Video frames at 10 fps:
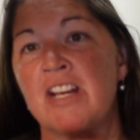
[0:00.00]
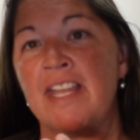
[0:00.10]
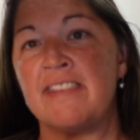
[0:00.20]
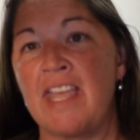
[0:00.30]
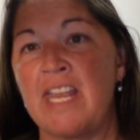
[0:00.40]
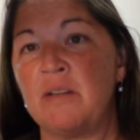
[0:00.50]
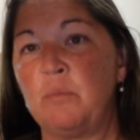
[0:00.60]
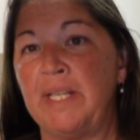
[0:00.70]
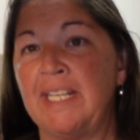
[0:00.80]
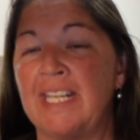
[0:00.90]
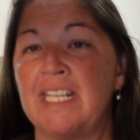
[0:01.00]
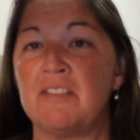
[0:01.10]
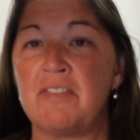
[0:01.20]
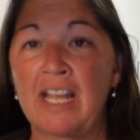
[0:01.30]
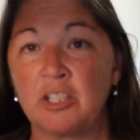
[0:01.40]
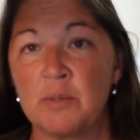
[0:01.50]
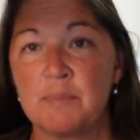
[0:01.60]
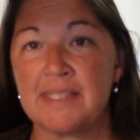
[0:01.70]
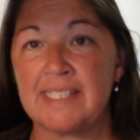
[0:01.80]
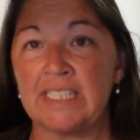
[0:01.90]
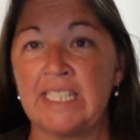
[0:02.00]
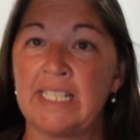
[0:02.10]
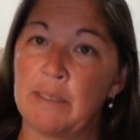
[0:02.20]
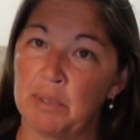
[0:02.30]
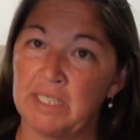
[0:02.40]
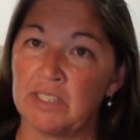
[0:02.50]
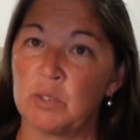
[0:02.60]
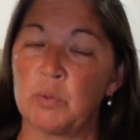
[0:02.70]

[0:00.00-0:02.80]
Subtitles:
and then we can vacuum seal it and put it in the